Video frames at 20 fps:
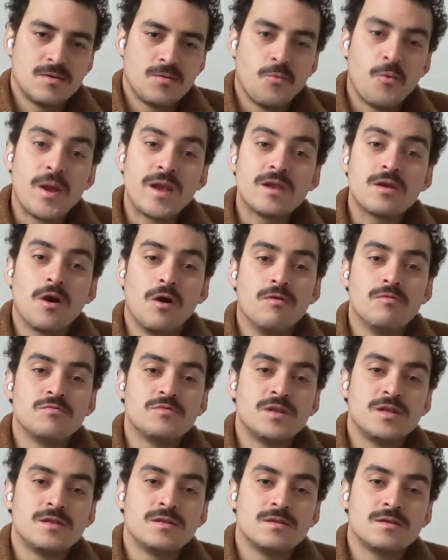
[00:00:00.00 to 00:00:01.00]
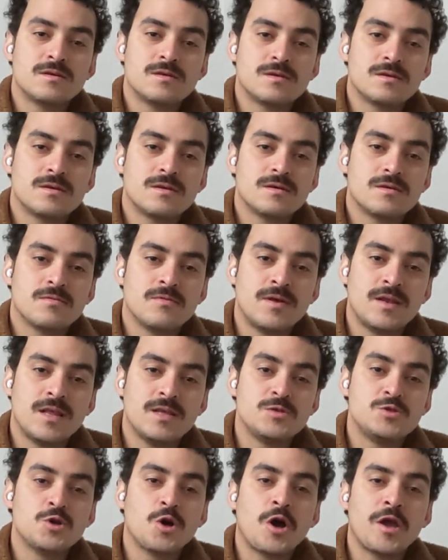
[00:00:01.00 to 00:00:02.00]
when coding, when
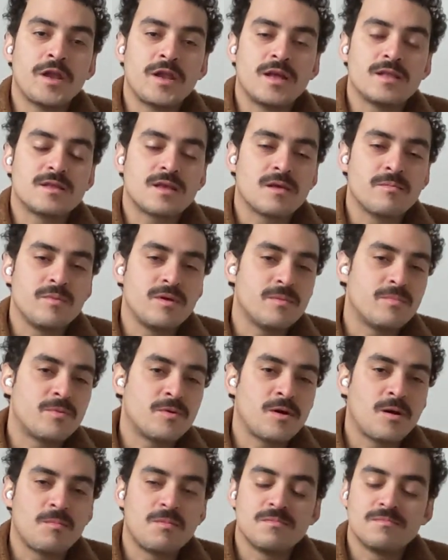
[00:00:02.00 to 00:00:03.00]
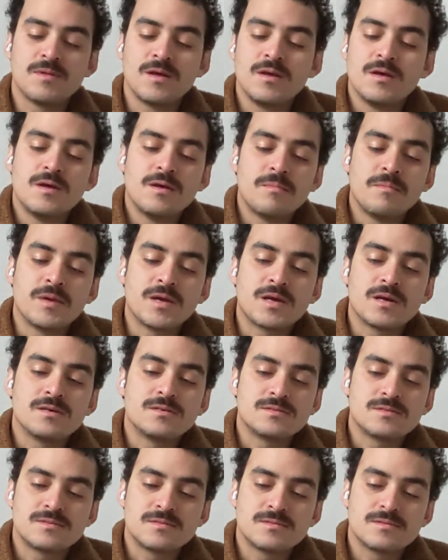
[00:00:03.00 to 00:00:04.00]
enjoying it can be a problem,
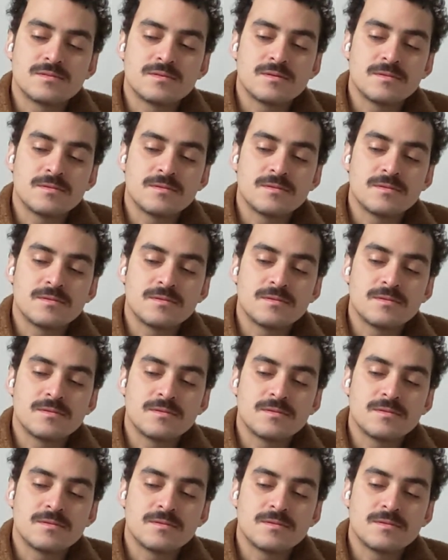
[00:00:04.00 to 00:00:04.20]
because,